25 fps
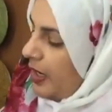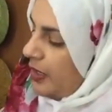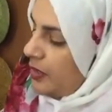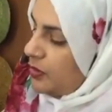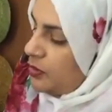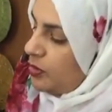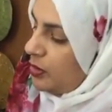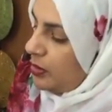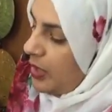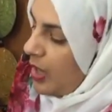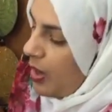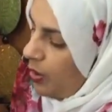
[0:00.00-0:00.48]

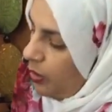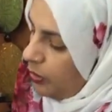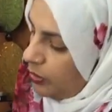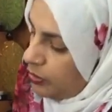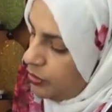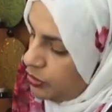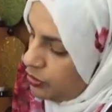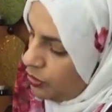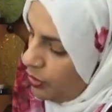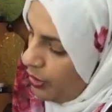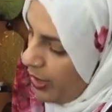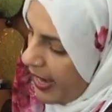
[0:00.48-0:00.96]
Zola
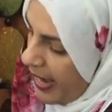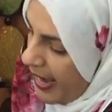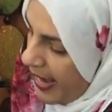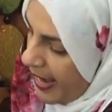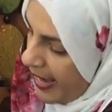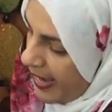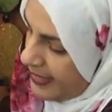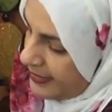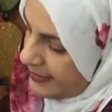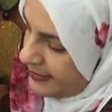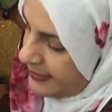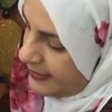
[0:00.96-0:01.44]
also
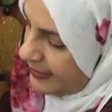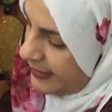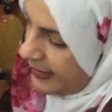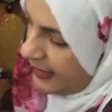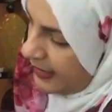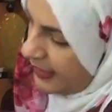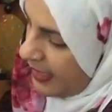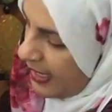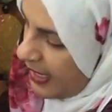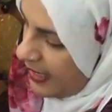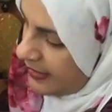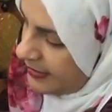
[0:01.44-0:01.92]
has
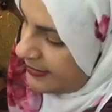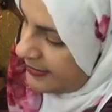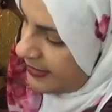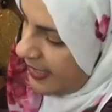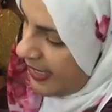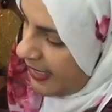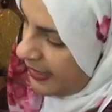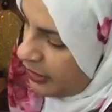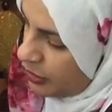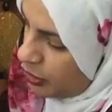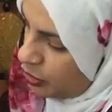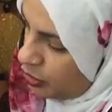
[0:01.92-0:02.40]
the
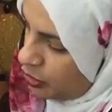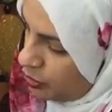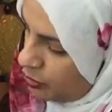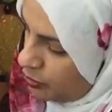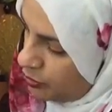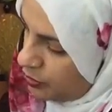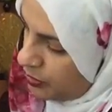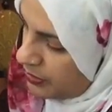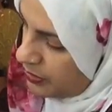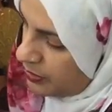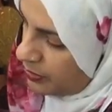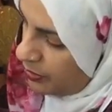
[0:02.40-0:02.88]
acai
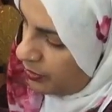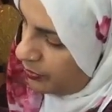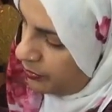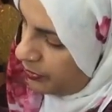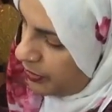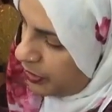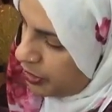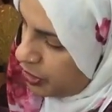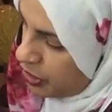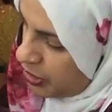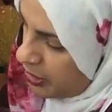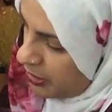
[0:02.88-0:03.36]
juice
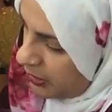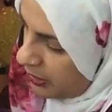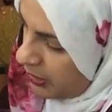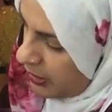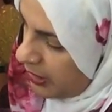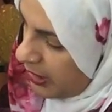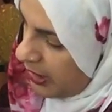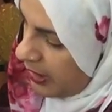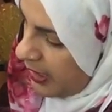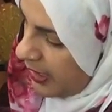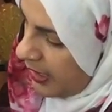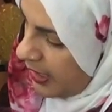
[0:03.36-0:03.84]

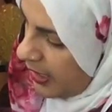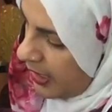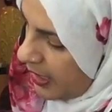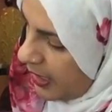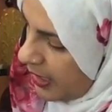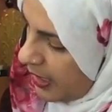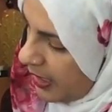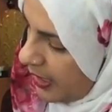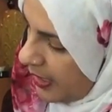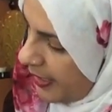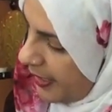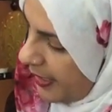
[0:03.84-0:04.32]
original,
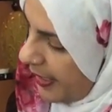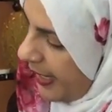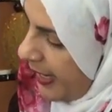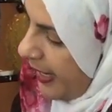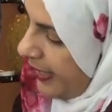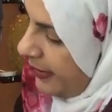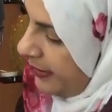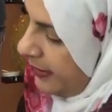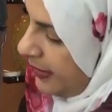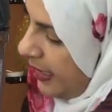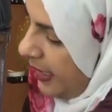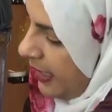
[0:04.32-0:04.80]

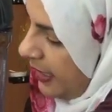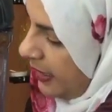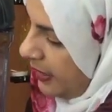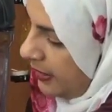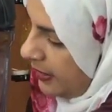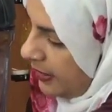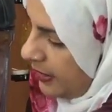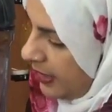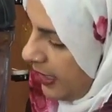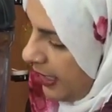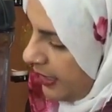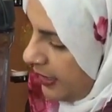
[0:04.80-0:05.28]
and
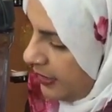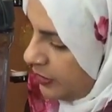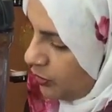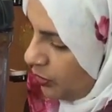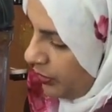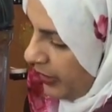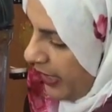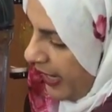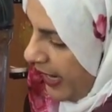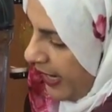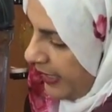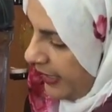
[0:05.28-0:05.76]
it's
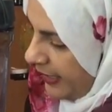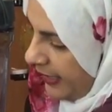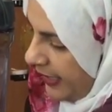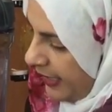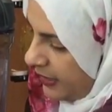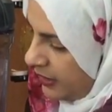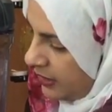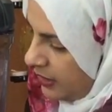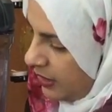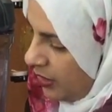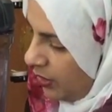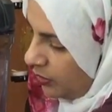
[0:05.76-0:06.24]
organic,
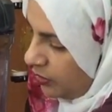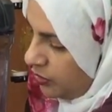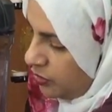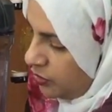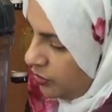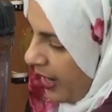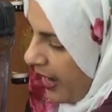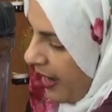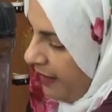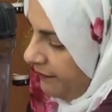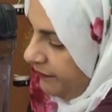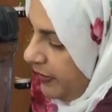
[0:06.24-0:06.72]
and they
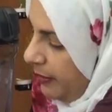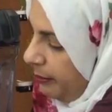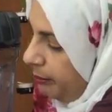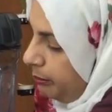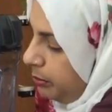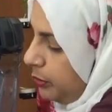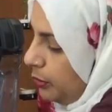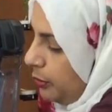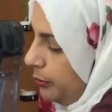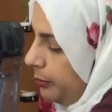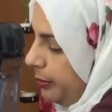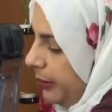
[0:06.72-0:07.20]
also have the
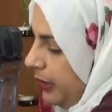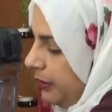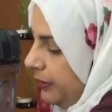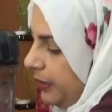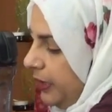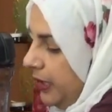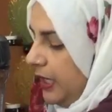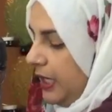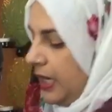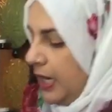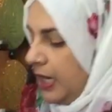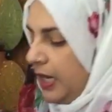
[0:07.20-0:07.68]

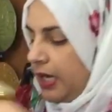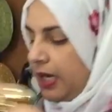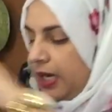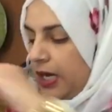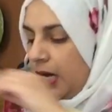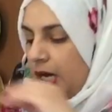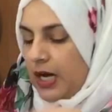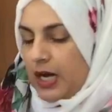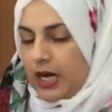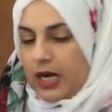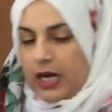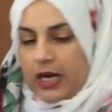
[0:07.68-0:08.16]
blueberry
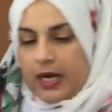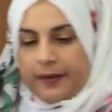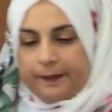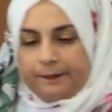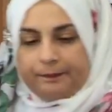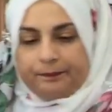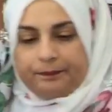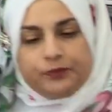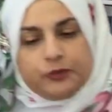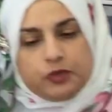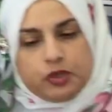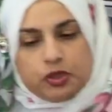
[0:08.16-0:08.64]

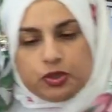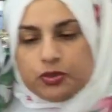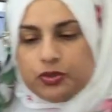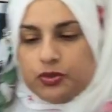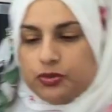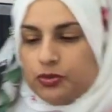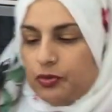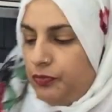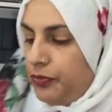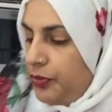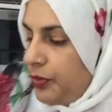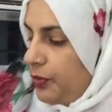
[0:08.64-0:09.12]

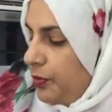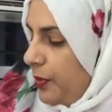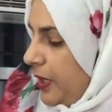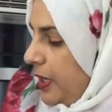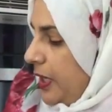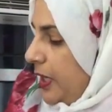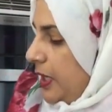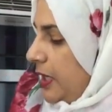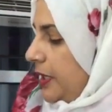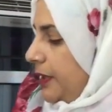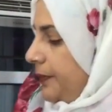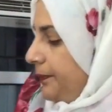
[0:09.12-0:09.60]
juice if you
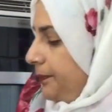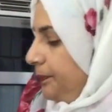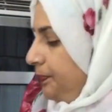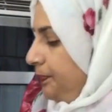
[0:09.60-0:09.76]
want to